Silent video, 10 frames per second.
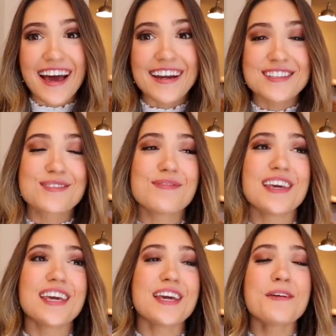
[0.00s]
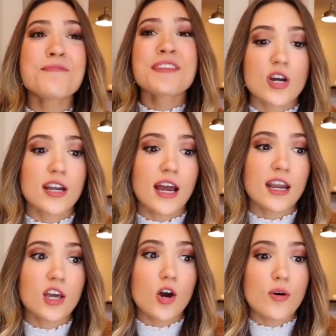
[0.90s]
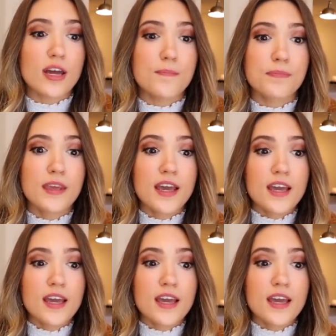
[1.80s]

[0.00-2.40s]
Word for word: filmed a video. So I filmed a sit down video that I'm actually